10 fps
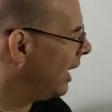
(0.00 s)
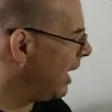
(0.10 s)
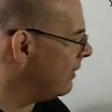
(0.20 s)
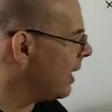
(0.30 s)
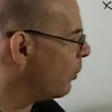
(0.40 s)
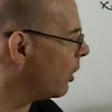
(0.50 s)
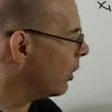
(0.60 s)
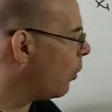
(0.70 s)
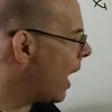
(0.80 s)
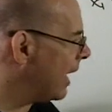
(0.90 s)
And then we're going
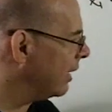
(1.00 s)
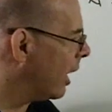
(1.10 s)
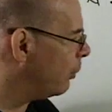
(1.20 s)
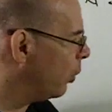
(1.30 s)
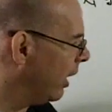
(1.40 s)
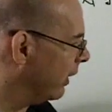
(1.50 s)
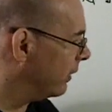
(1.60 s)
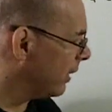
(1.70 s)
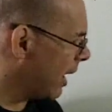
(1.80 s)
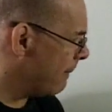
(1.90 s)
to wind up
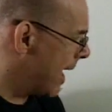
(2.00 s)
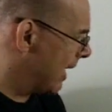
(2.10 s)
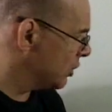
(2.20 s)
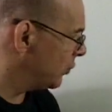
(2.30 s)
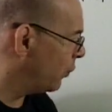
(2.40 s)
with a minus